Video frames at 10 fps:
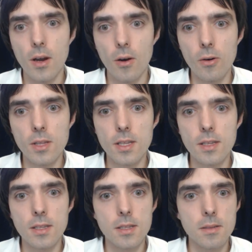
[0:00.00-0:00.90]

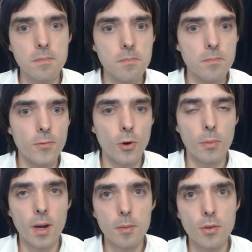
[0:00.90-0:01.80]
only from a
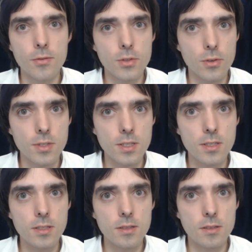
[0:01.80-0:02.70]
couple of
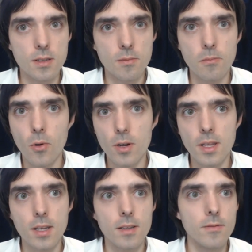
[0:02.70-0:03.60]
sources in the
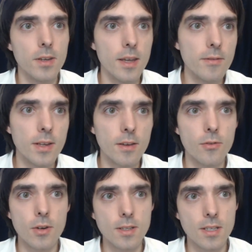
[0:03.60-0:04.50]
morning, in the evening,
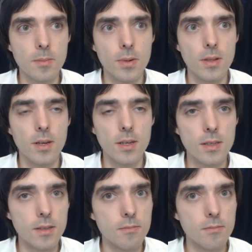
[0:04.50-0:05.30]
for example, and